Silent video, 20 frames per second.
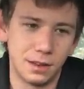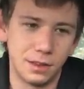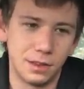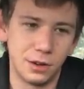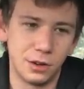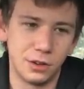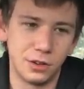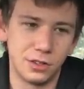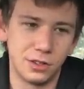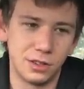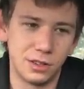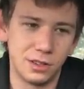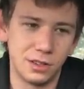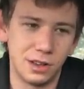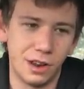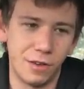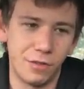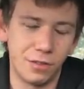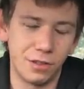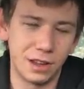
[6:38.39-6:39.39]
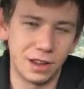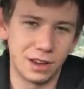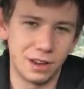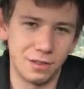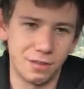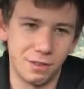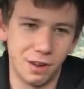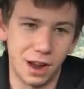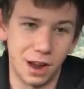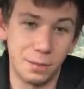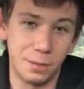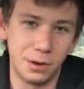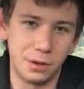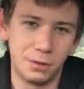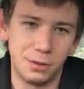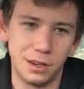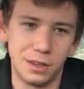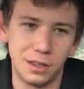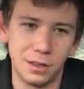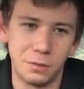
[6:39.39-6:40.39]
There's definitely a divide
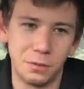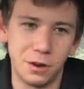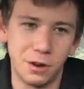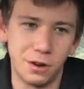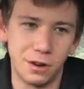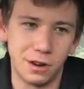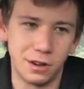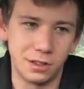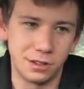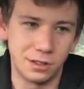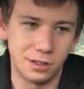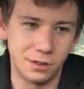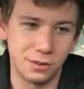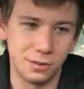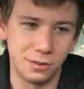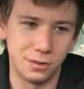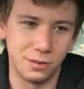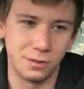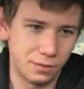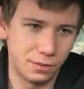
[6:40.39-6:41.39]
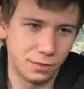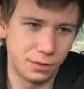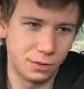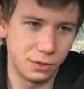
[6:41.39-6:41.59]
between the purists who